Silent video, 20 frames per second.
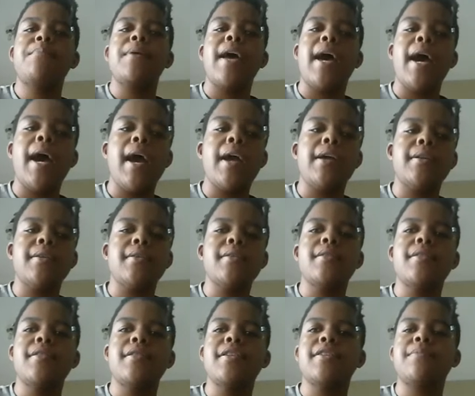behind
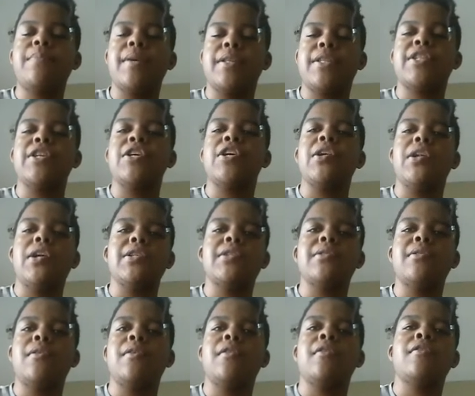this particular
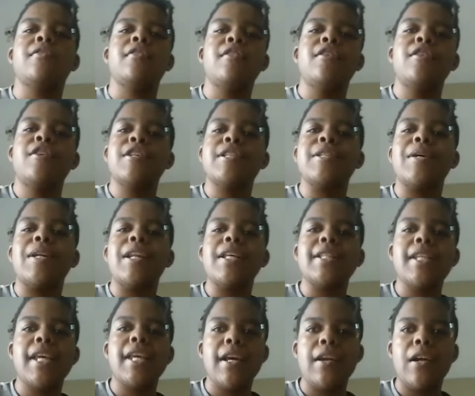song. So
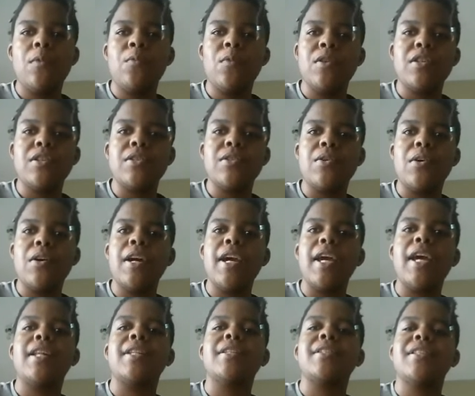let's get on with the song
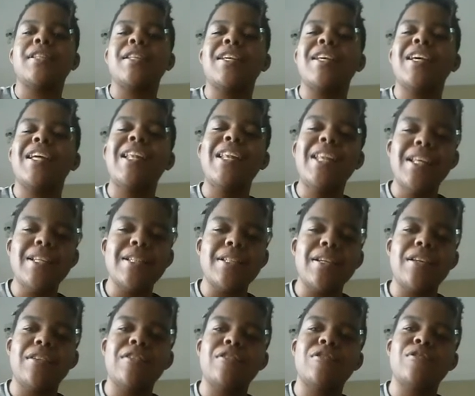and
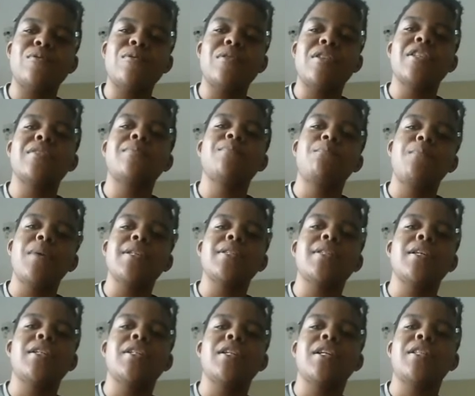listen to this
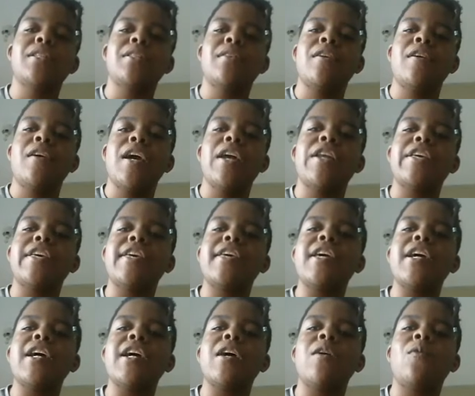message and and
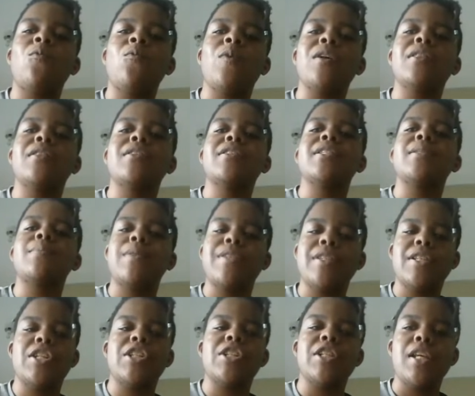hear what this
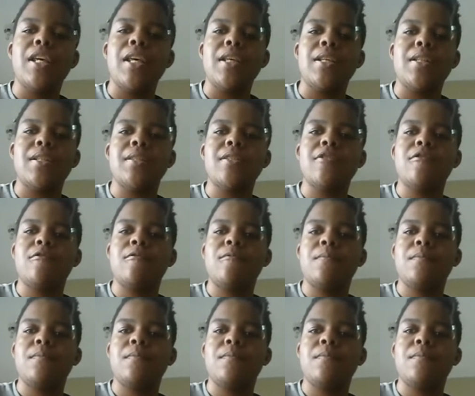message is.